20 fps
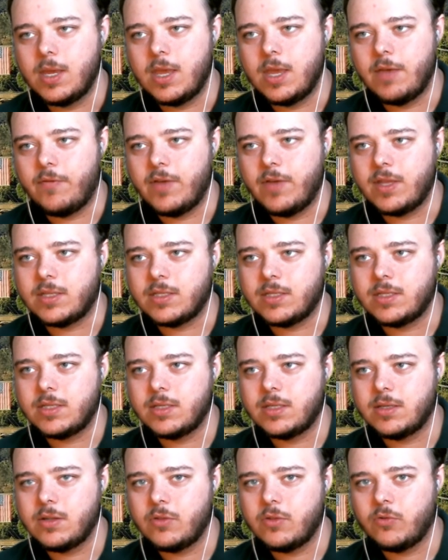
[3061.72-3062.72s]
If
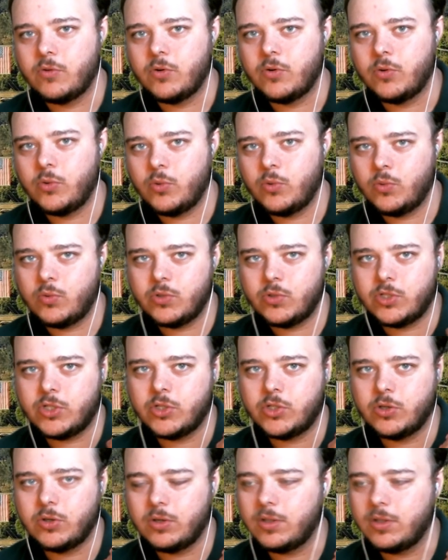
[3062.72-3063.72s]
it's through
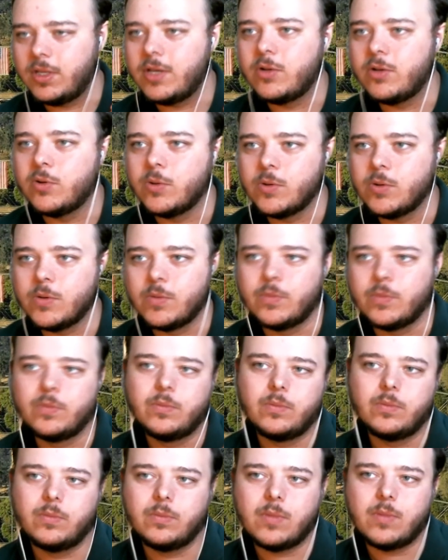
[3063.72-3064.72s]
certain legal,
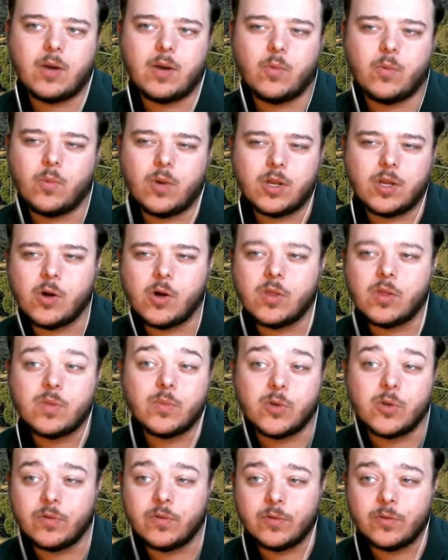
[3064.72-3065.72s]
I don't want to call them
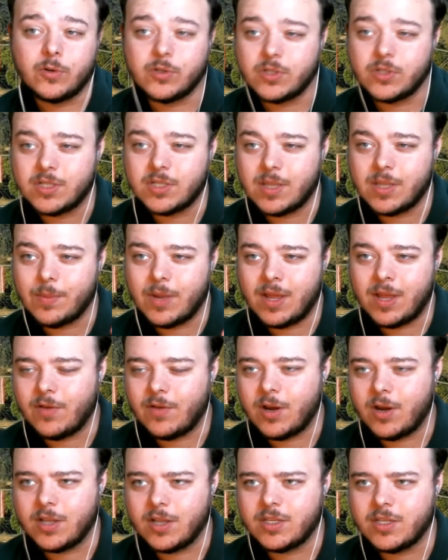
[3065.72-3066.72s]
maneuvers because that might have a
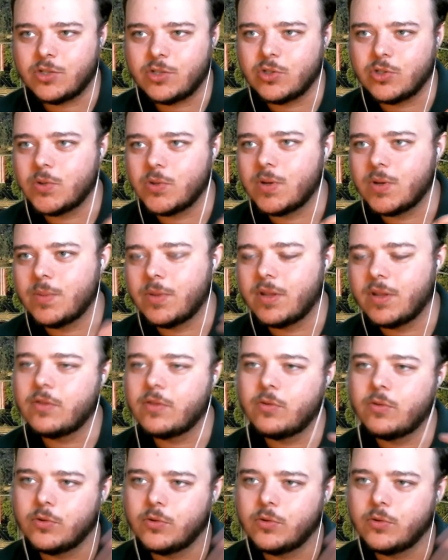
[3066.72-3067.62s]
connotation to it, but through